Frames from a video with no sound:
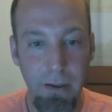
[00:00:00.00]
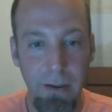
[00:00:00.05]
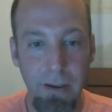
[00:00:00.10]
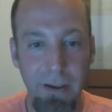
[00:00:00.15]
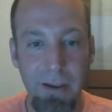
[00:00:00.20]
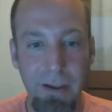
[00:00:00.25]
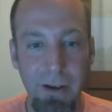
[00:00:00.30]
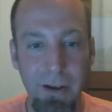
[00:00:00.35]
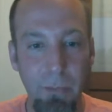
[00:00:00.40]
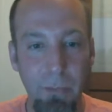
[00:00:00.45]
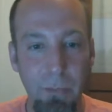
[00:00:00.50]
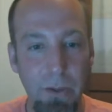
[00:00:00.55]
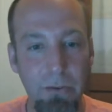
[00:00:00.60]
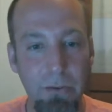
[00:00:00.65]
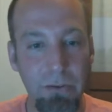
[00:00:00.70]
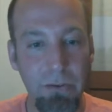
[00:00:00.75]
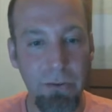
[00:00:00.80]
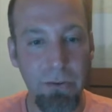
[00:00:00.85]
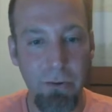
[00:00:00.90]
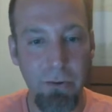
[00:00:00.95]
We
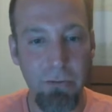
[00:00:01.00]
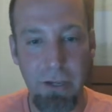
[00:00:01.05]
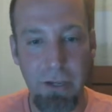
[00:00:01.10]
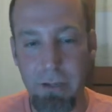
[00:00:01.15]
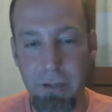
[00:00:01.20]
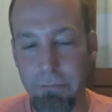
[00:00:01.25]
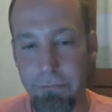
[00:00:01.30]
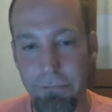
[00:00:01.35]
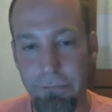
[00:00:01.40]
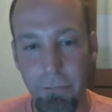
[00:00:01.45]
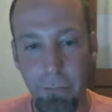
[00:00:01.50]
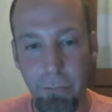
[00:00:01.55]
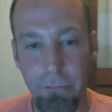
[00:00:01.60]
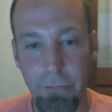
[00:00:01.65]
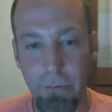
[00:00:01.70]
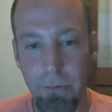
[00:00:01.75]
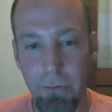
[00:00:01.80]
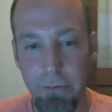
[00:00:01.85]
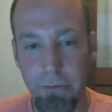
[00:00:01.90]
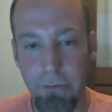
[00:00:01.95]
search in
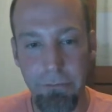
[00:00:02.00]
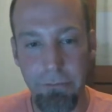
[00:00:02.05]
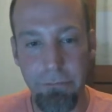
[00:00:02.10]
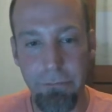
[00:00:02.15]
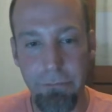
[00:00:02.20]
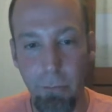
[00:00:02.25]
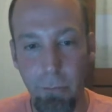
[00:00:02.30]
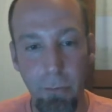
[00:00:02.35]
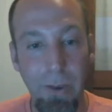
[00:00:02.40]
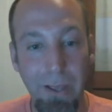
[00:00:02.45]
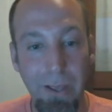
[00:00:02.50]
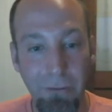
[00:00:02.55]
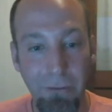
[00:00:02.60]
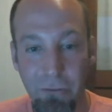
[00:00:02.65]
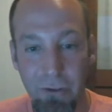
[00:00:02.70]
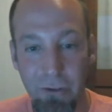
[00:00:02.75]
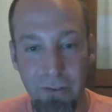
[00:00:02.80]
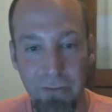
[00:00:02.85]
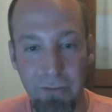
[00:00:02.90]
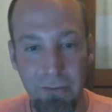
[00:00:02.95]
full
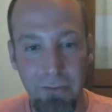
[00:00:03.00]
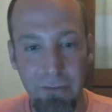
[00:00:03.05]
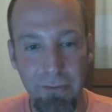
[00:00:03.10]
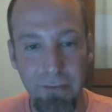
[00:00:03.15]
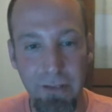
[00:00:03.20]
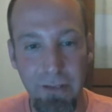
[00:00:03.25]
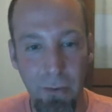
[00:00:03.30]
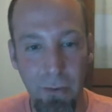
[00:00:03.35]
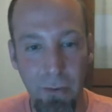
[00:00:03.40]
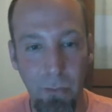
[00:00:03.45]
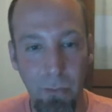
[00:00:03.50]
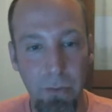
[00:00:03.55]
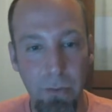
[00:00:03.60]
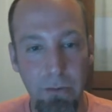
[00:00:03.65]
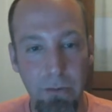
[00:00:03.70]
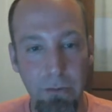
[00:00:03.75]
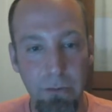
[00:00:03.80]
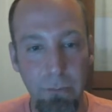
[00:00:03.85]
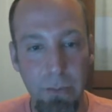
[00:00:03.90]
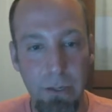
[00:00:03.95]
questions now.
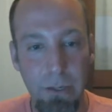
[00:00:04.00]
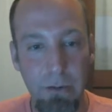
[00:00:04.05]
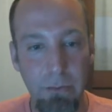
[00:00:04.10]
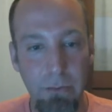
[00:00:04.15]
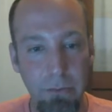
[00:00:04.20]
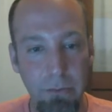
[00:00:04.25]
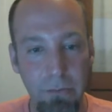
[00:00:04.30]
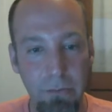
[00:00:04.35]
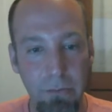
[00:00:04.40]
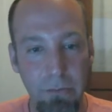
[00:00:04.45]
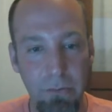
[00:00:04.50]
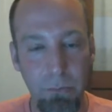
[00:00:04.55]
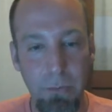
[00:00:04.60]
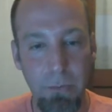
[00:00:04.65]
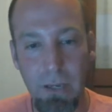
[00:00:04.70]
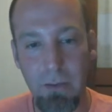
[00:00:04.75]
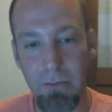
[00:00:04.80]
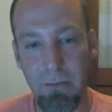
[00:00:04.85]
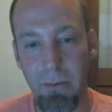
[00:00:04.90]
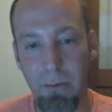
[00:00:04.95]
We
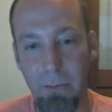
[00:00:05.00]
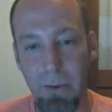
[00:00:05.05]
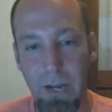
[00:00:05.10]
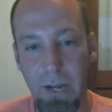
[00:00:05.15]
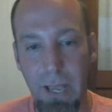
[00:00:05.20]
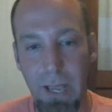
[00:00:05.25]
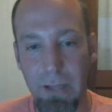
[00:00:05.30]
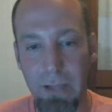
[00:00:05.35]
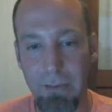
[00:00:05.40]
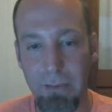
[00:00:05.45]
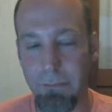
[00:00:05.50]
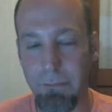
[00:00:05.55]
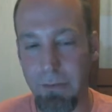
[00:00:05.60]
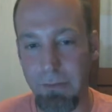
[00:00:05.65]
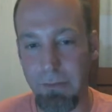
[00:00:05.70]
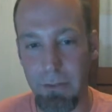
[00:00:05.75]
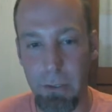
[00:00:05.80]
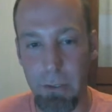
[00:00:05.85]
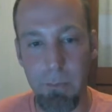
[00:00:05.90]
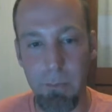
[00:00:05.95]
speak to it as if
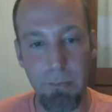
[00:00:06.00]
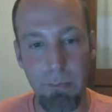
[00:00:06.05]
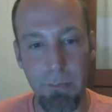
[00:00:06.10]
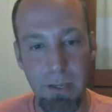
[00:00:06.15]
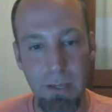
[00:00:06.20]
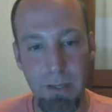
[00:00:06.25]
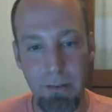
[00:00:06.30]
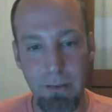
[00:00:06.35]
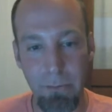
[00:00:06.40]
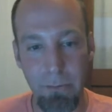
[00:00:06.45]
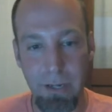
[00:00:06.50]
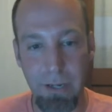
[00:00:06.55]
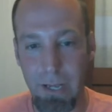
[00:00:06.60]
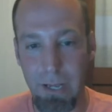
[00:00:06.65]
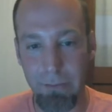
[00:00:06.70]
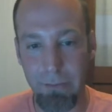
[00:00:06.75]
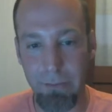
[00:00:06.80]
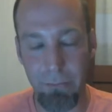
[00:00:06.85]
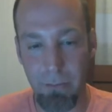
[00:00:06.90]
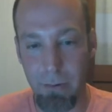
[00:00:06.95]
it's a human being that's going to
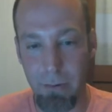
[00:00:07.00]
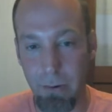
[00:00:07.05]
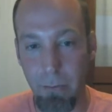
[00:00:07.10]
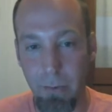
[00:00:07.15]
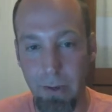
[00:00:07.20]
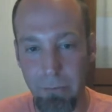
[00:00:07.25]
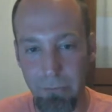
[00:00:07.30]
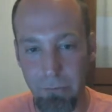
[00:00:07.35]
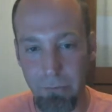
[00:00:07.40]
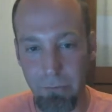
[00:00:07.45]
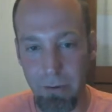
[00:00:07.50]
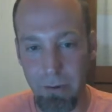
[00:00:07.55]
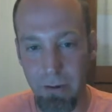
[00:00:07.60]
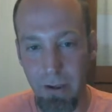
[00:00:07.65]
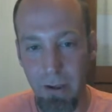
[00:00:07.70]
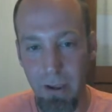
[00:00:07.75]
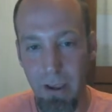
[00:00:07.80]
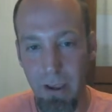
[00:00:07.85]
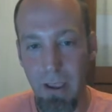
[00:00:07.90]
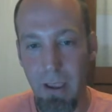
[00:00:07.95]
answer our question,
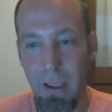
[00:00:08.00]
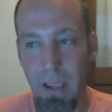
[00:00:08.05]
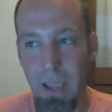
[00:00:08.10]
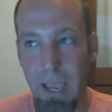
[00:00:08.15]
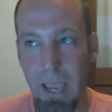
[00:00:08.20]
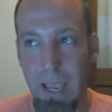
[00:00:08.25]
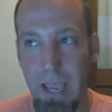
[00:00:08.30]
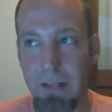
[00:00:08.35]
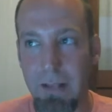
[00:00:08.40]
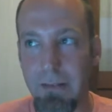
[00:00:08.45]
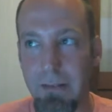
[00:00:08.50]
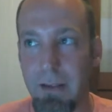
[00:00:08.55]
and